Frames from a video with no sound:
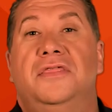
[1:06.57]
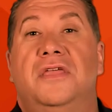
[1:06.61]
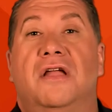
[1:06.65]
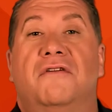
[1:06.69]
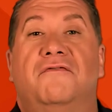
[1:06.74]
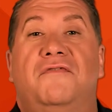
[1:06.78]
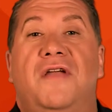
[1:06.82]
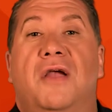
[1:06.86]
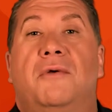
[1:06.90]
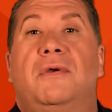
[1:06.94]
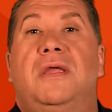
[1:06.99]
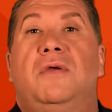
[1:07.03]

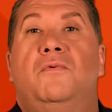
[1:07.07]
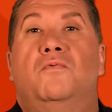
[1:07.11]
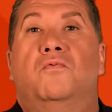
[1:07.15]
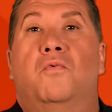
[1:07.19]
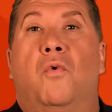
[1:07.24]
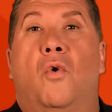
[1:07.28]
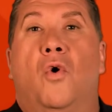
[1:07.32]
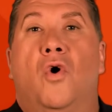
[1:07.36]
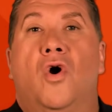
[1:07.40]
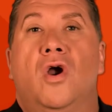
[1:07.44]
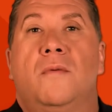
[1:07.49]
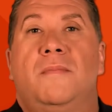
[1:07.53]
very
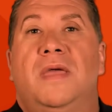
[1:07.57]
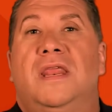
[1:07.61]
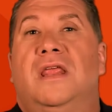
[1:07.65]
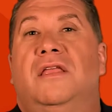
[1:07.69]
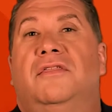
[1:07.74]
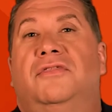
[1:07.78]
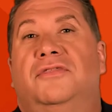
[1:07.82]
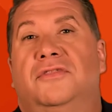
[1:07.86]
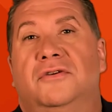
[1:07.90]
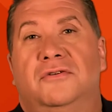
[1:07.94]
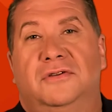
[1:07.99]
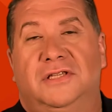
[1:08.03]
warm and
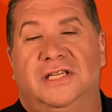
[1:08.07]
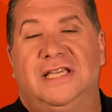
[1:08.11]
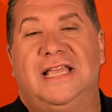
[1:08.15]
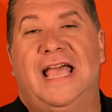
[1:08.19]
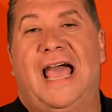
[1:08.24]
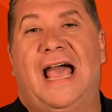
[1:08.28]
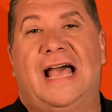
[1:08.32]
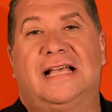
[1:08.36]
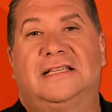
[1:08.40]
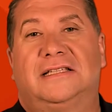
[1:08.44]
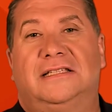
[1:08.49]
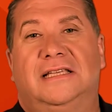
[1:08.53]

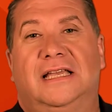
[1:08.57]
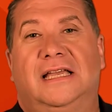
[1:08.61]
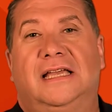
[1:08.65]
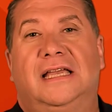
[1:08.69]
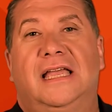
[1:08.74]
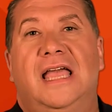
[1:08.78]
enthusiastic